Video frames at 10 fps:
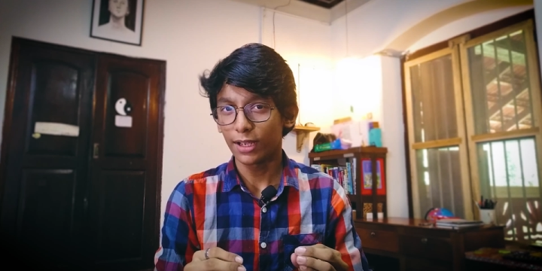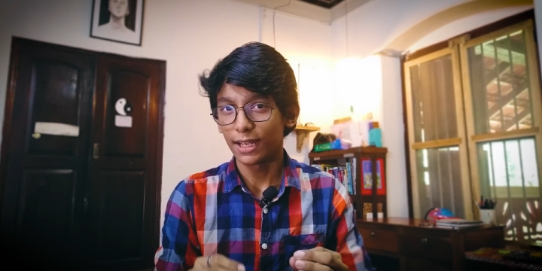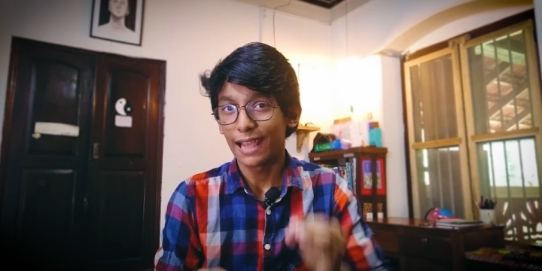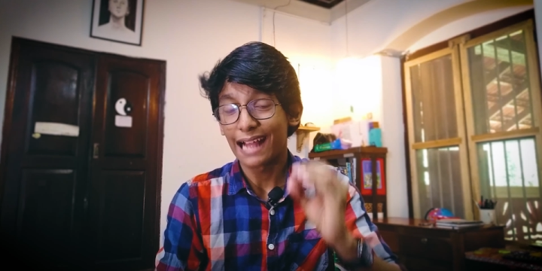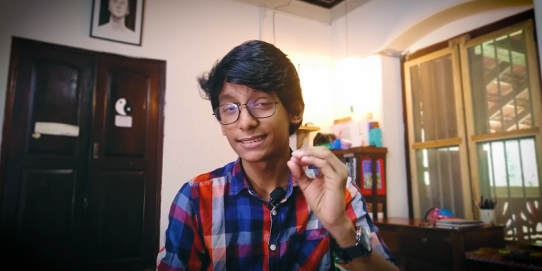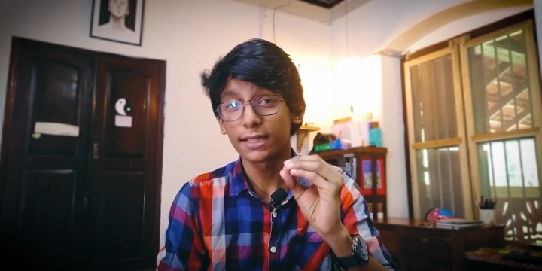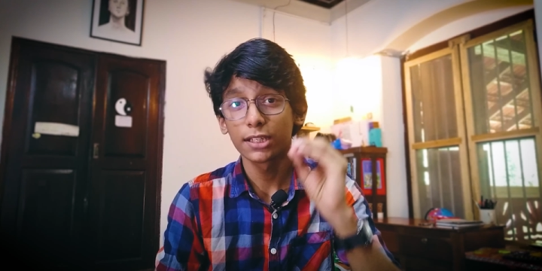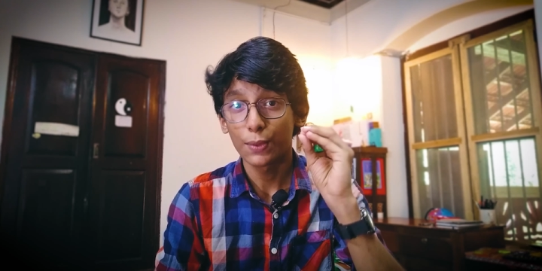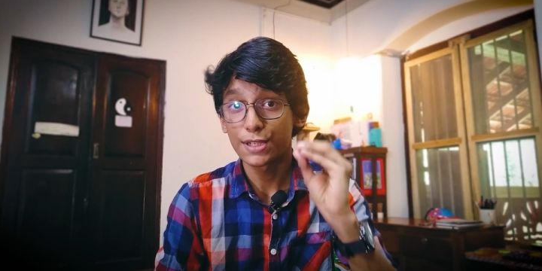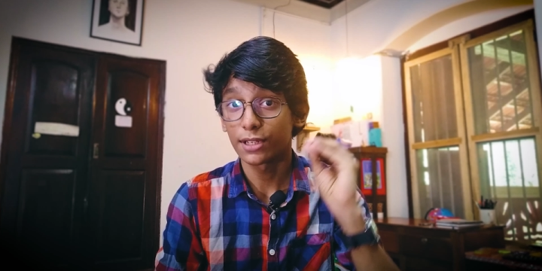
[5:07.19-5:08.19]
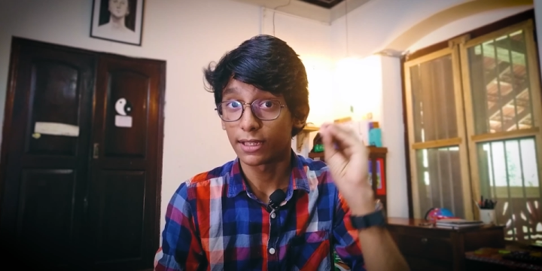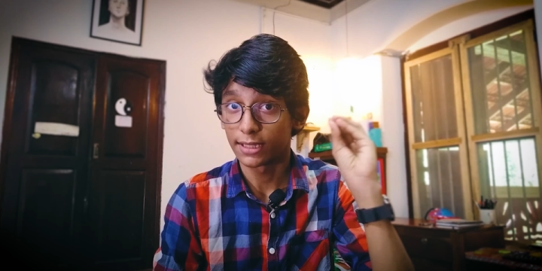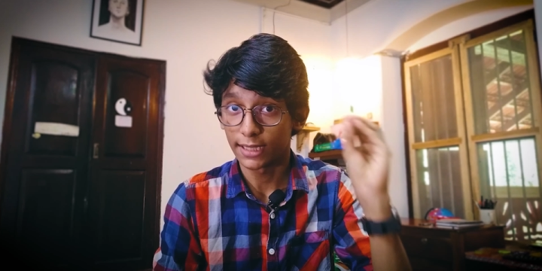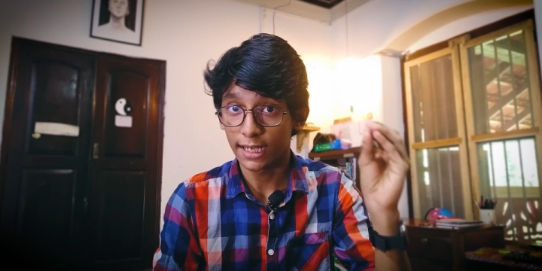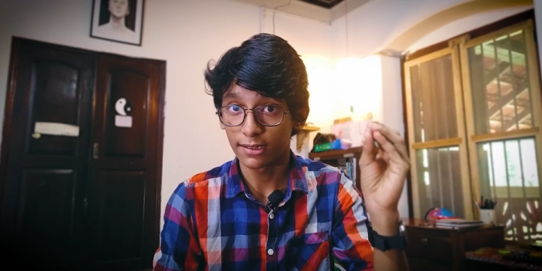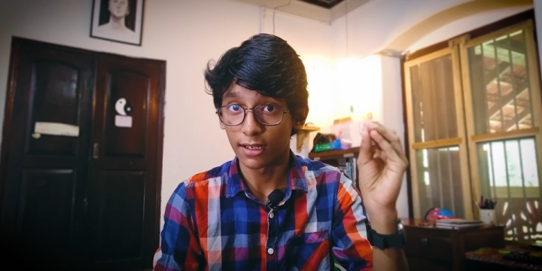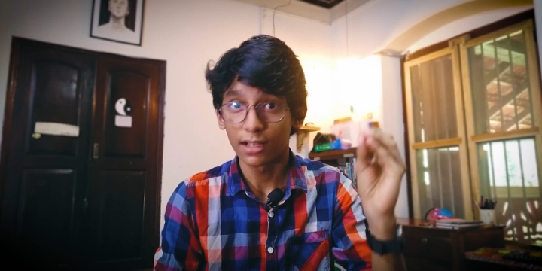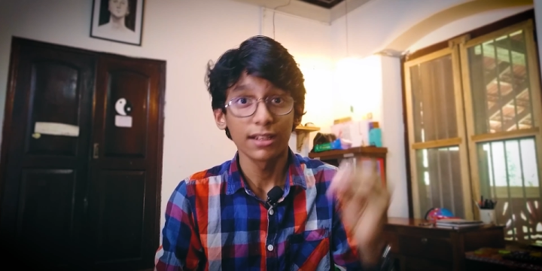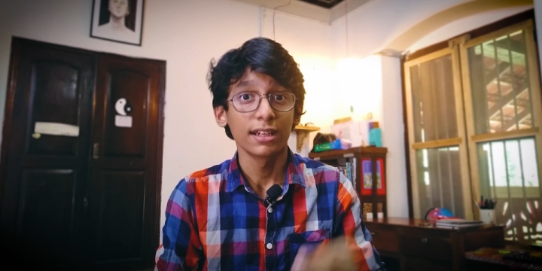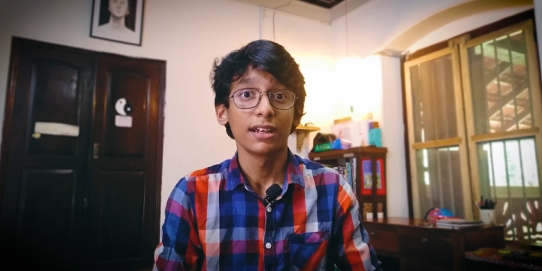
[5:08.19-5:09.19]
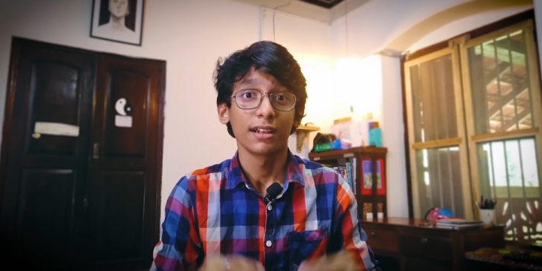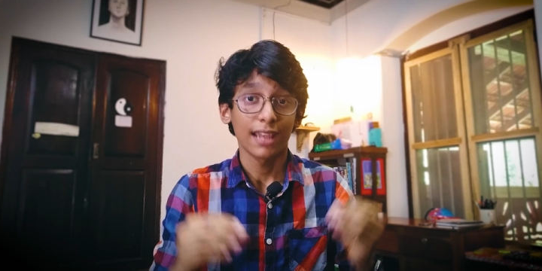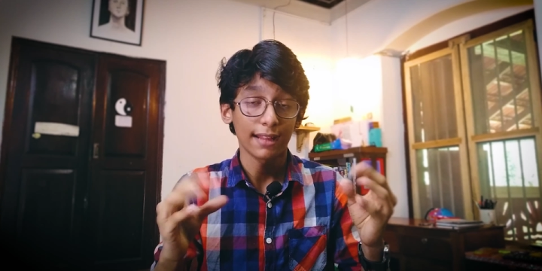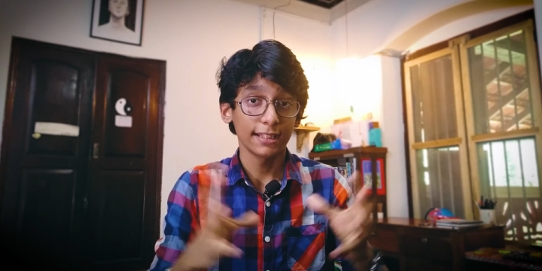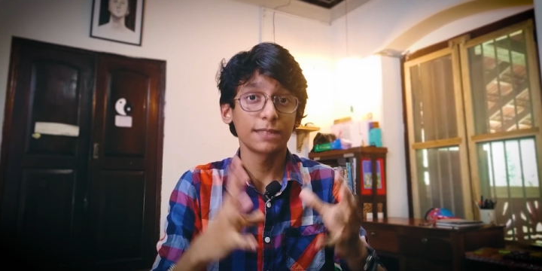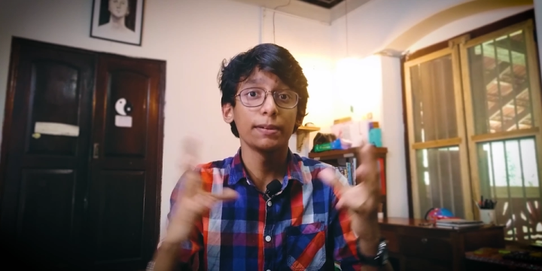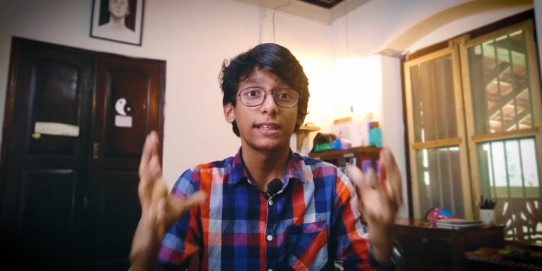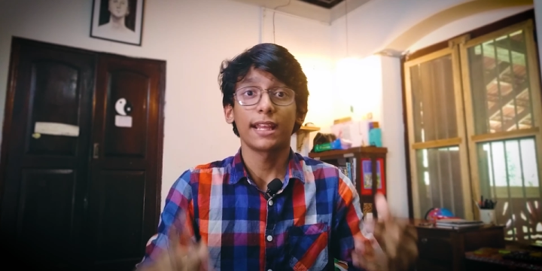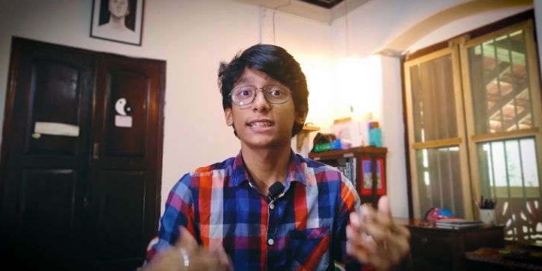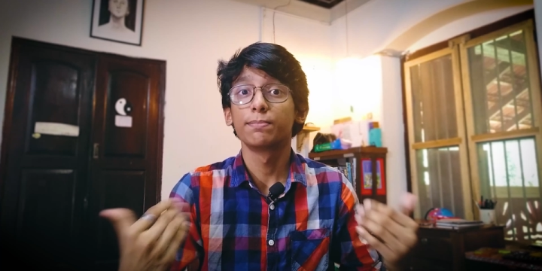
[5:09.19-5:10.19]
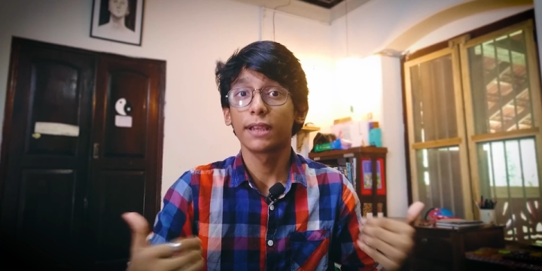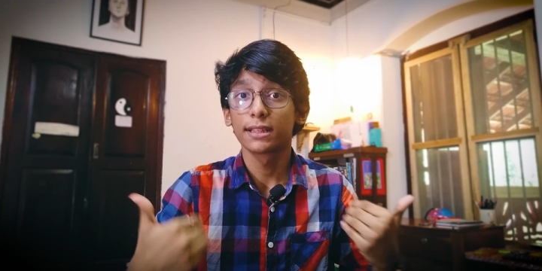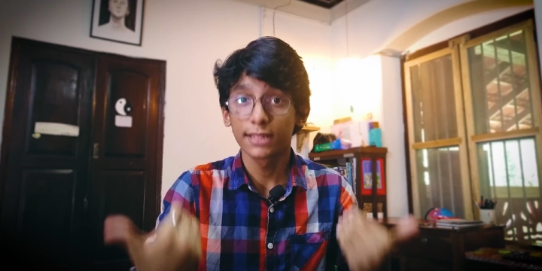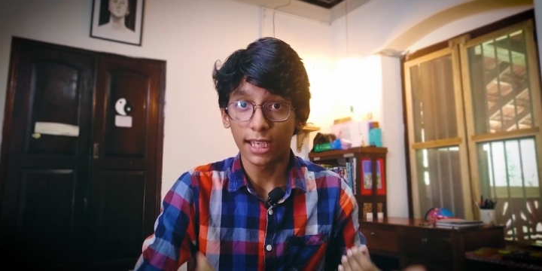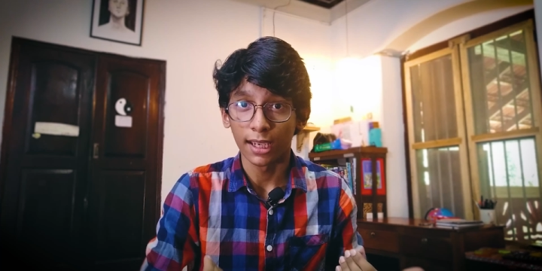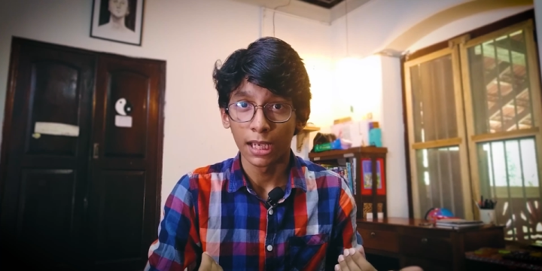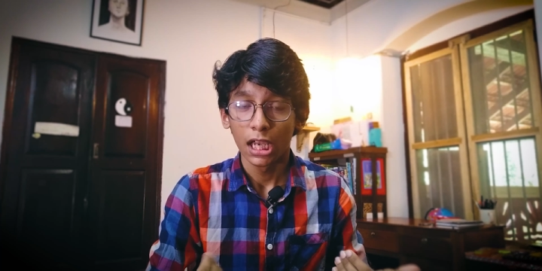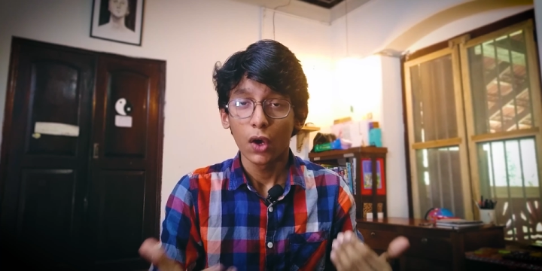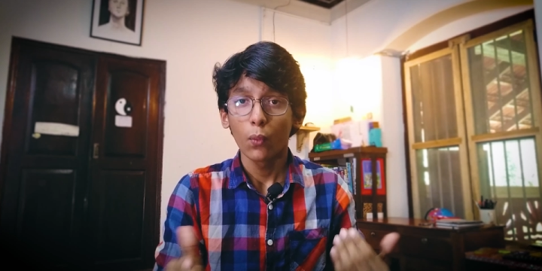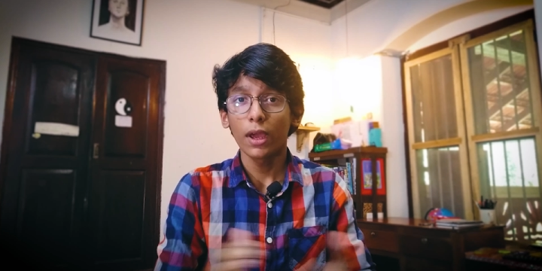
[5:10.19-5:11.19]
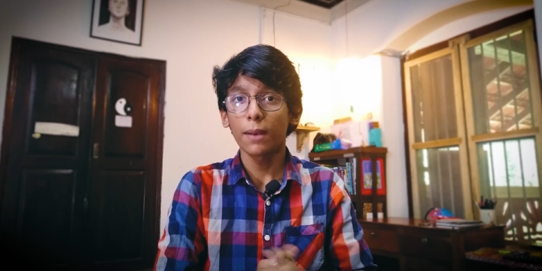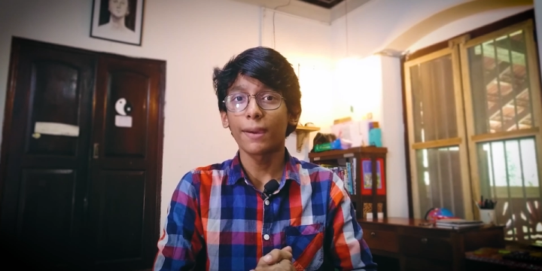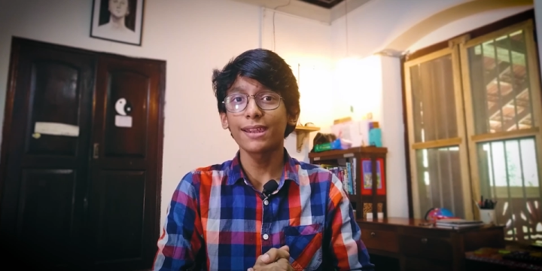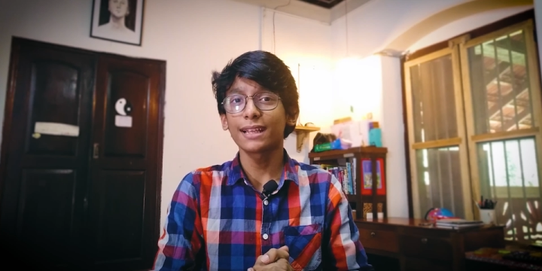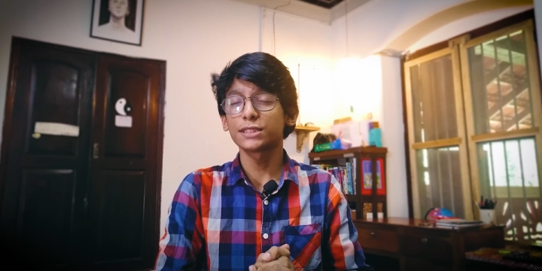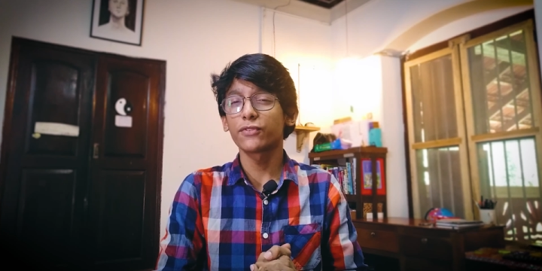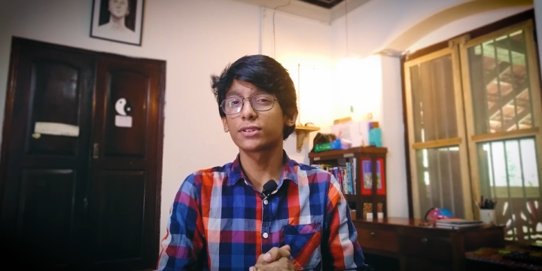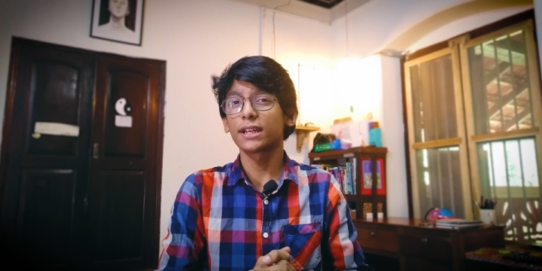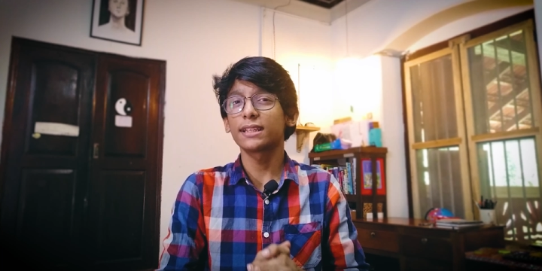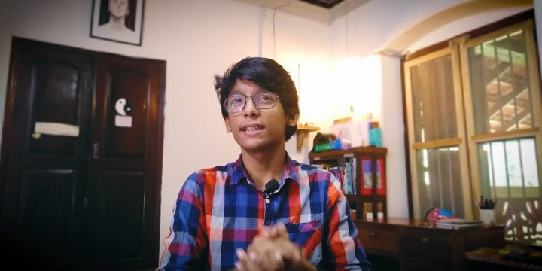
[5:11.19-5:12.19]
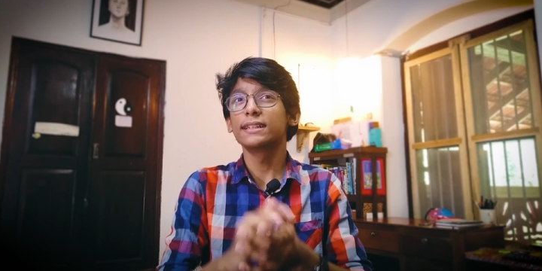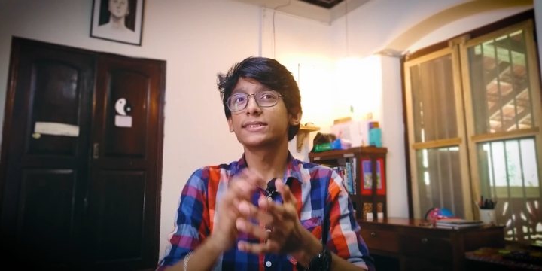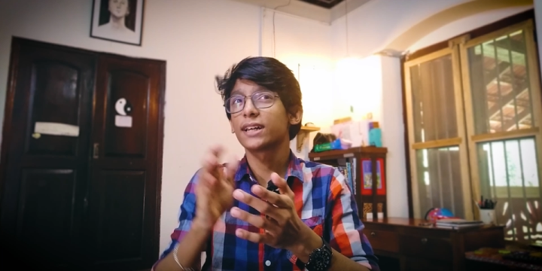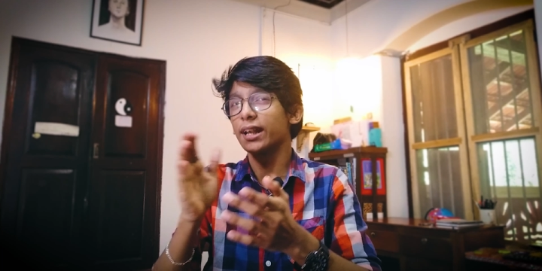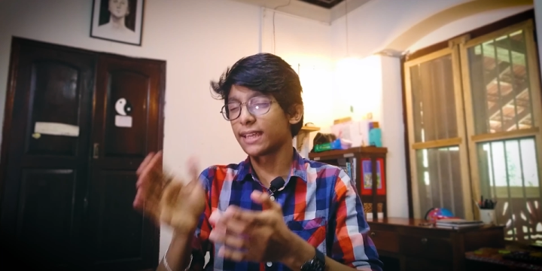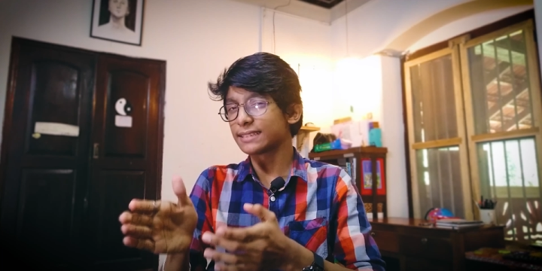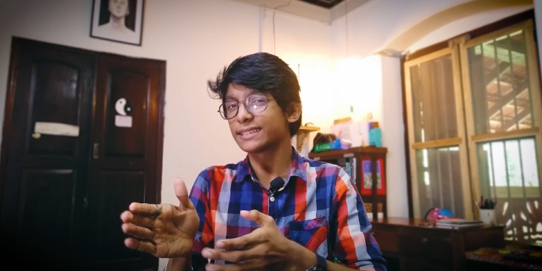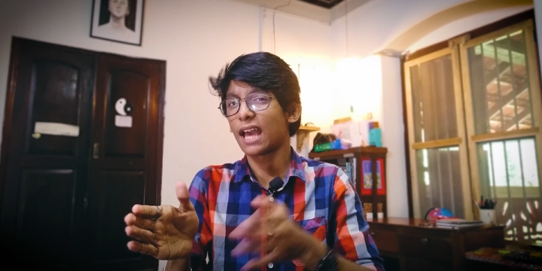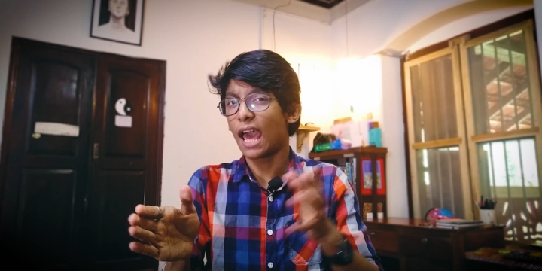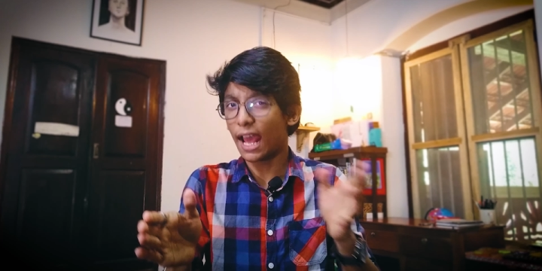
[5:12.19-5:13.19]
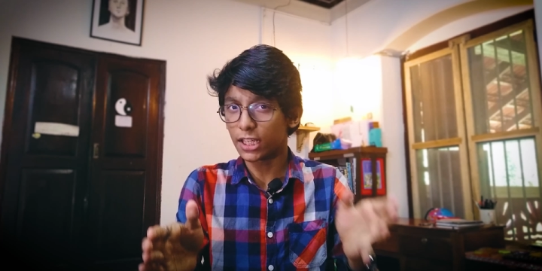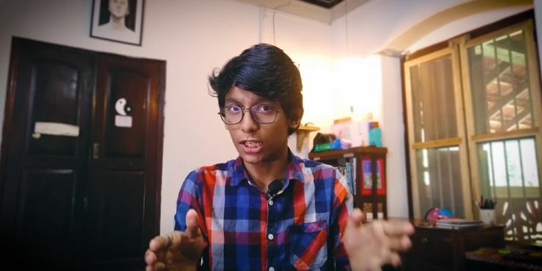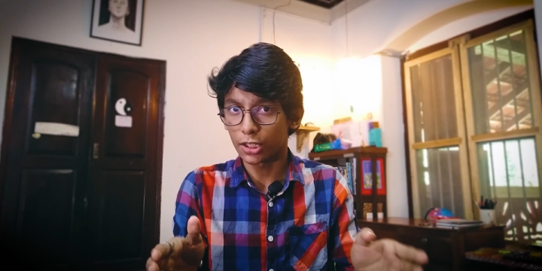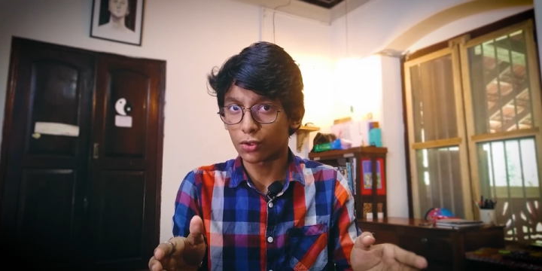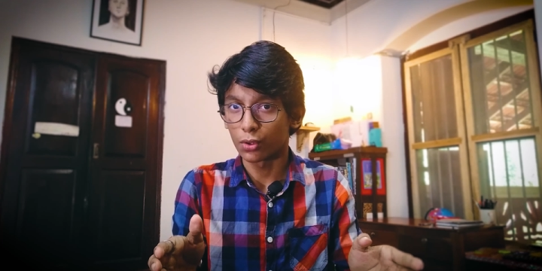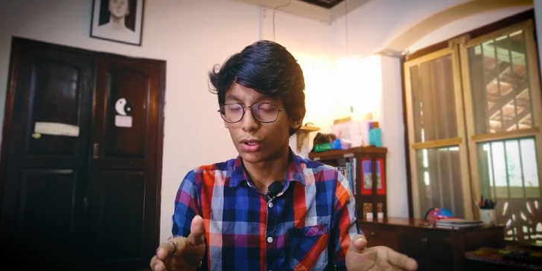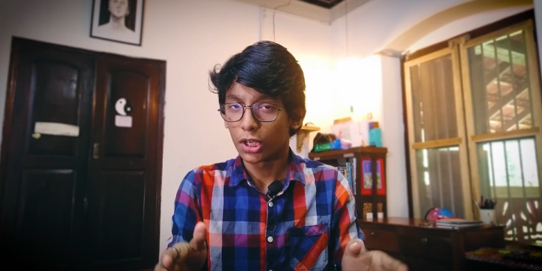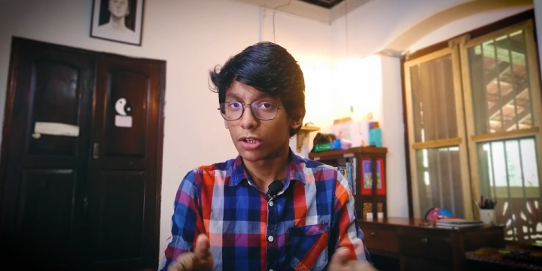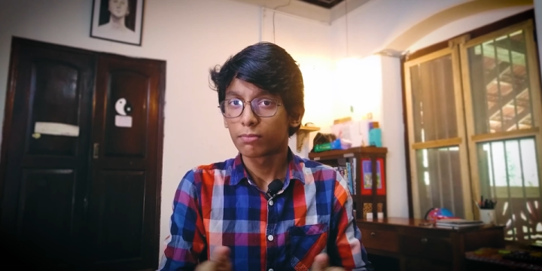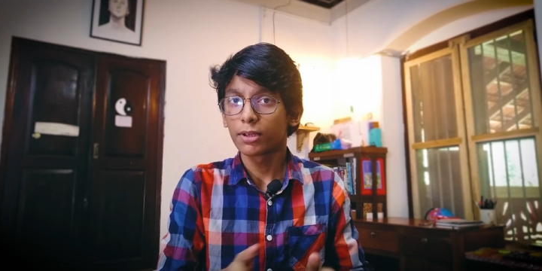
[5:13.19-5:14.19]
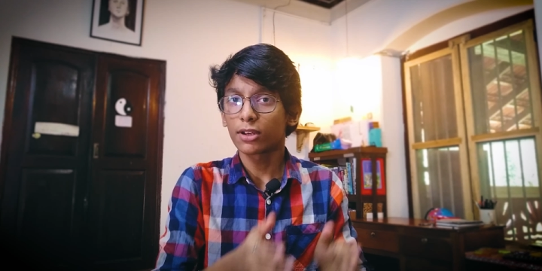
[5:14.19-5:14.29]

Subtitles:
So finally, answering the question in the title, can this be the next big thing? Well, my answer for that is a yes and a no.